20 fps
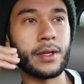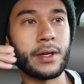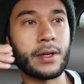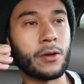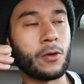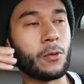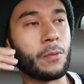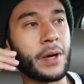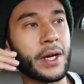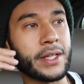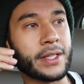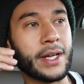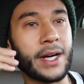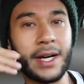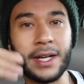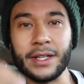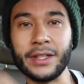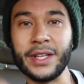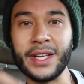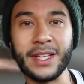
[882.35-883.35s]
oh my
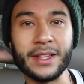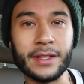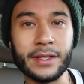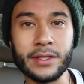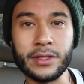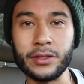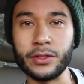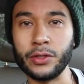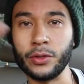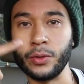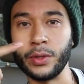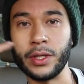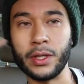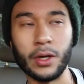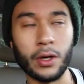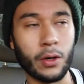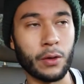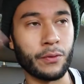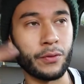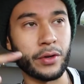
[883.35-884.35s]
God, and they listen to it
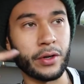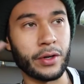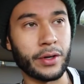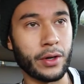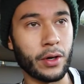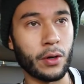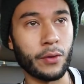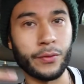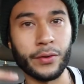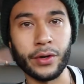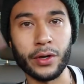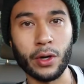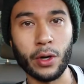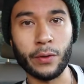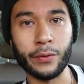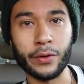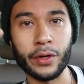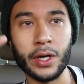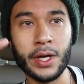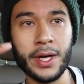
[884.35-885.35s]
over and over and
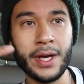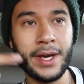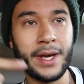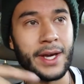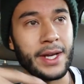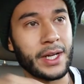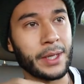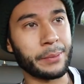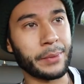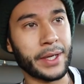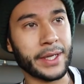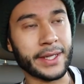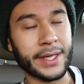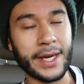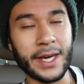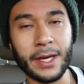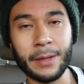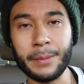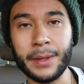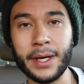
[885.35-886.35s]
over. And I'm like,
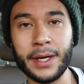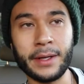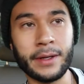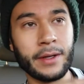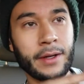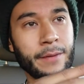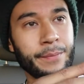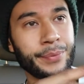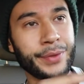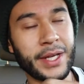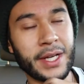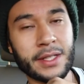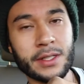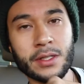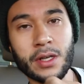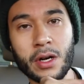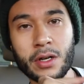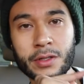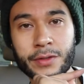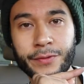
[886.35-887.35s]
hey man, that
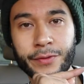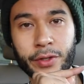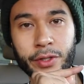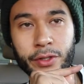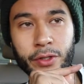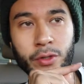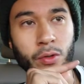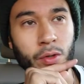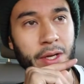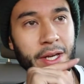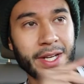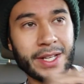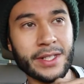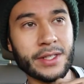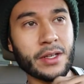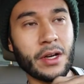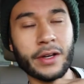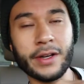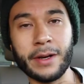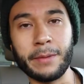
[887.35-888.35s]
song's for you. Any
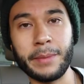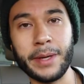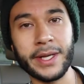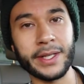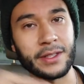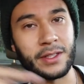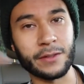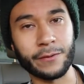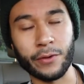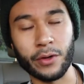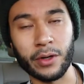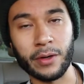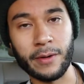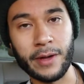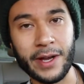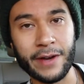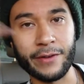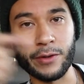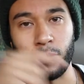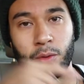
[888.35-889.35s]
song I make is for
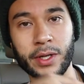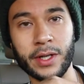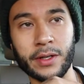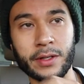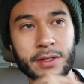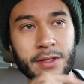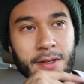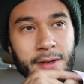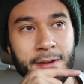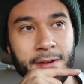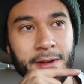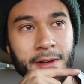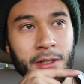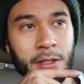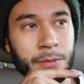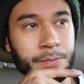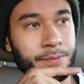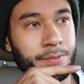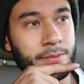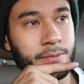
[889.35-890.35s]
everyone else.
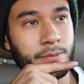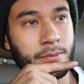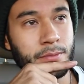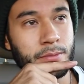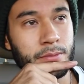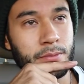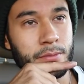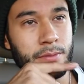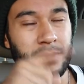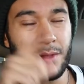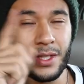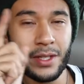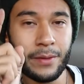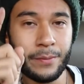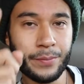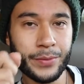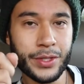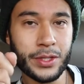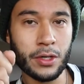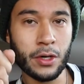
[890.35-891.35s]

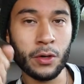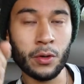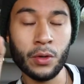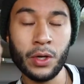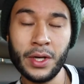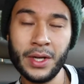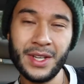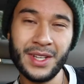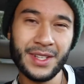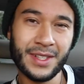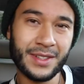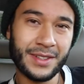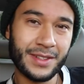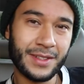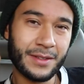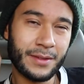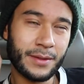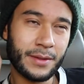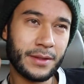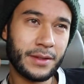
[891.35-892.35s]
So,
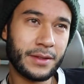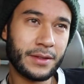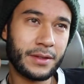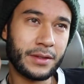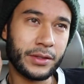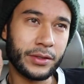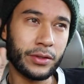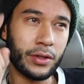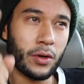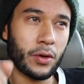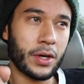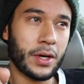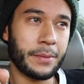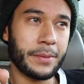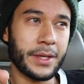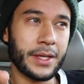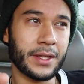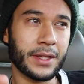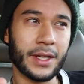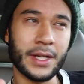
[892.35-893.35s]
you know what I
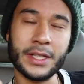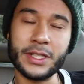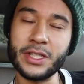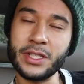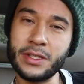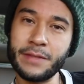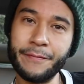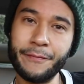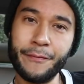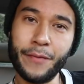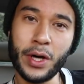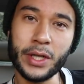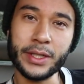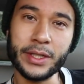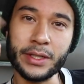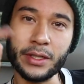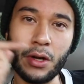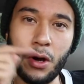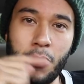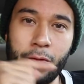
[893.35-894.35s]
mean? Like, just
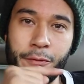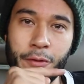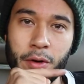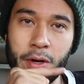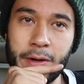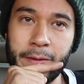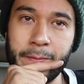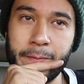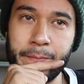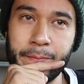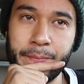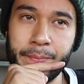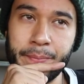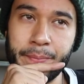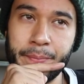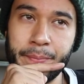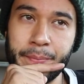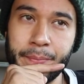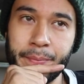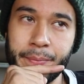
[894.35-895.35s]
fucking go for it.
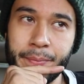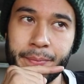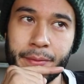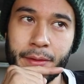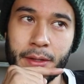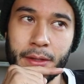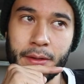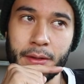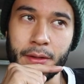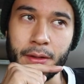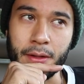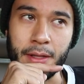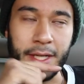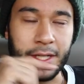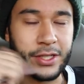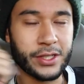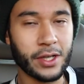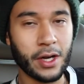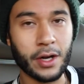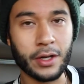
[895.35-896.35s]

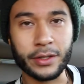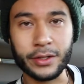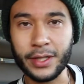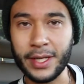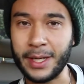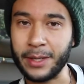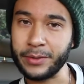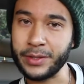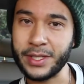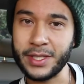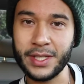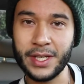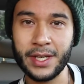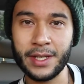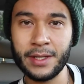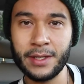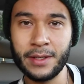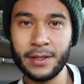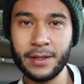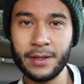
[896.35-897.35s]
Like Shawn Clown
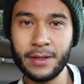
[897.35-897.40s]
said,